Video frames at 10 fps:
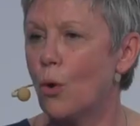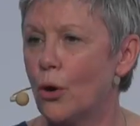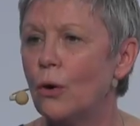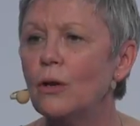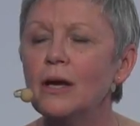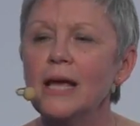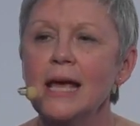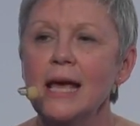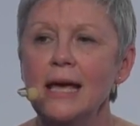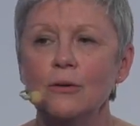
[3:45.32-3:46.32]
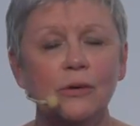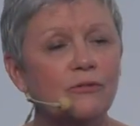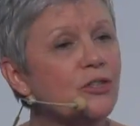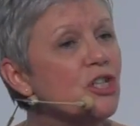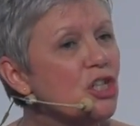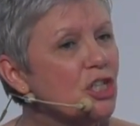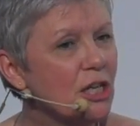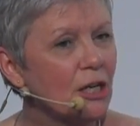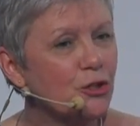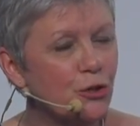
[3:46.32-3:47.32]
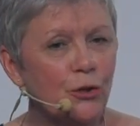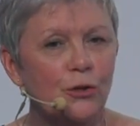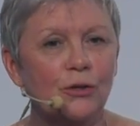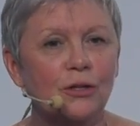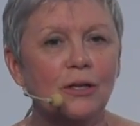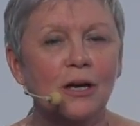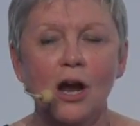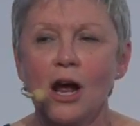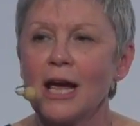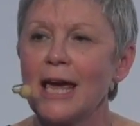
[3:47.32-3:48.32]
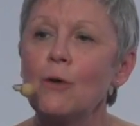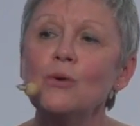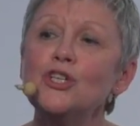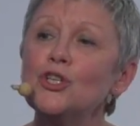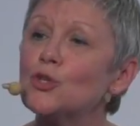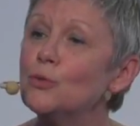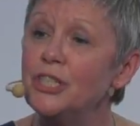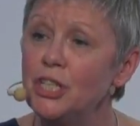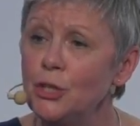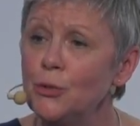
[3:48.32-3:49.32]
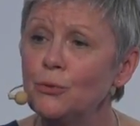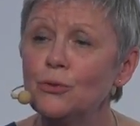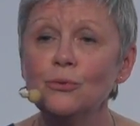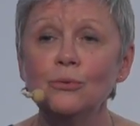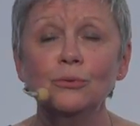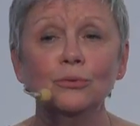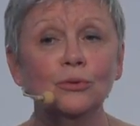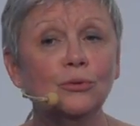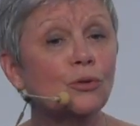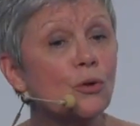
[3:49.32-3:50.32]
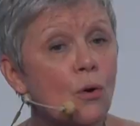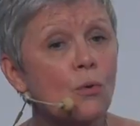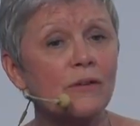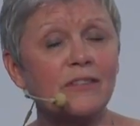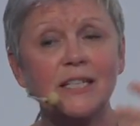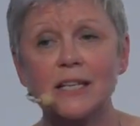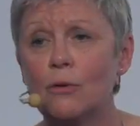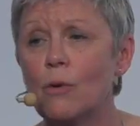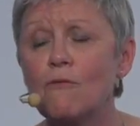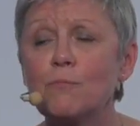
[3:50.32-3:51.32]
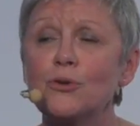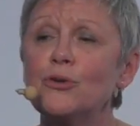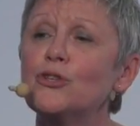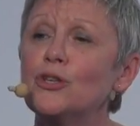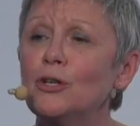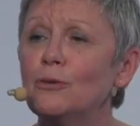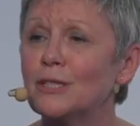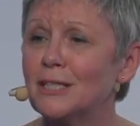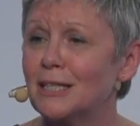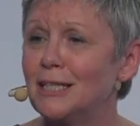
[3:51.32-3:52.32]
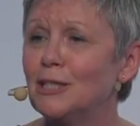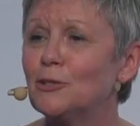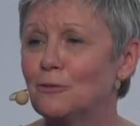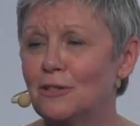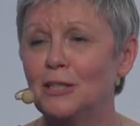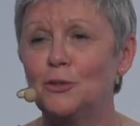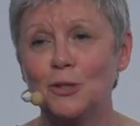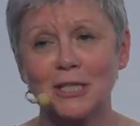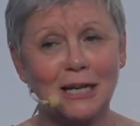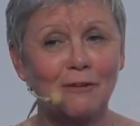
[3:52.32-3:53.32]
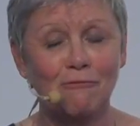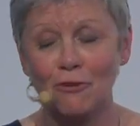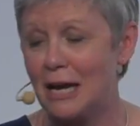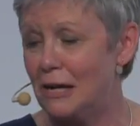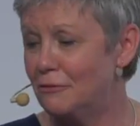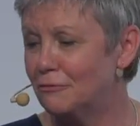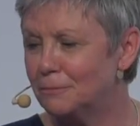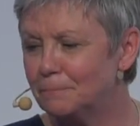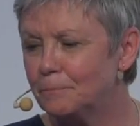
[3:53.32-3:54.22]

world. And with the digital turn, can we just continue to go with this era of production or starting to think to design for life?